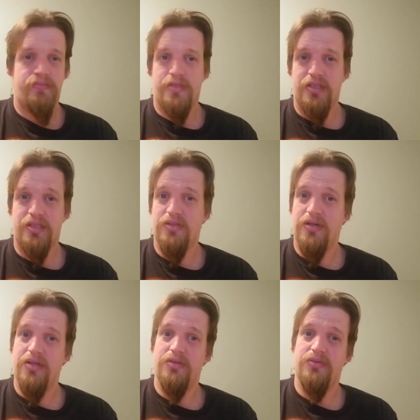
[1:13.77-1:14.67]
this
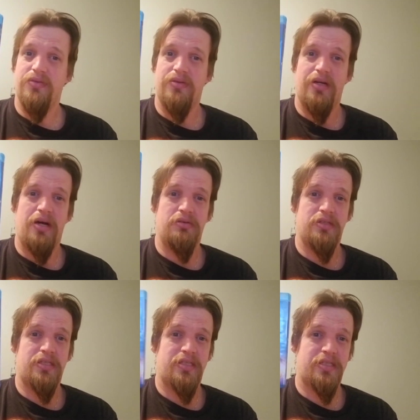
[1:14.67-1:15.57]
one I
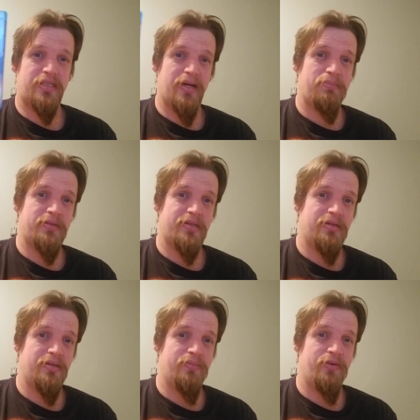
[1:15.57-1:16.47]
was
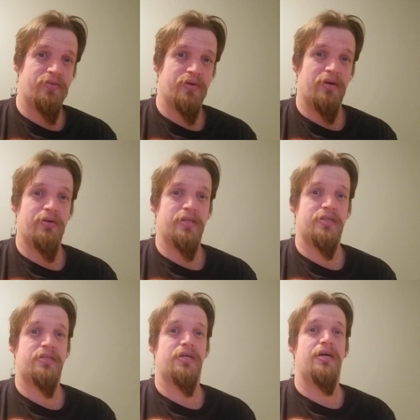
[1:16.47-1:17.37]
skeptical before I went and
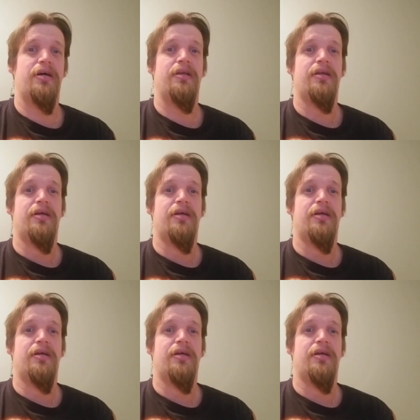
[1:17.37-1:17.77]
saw it,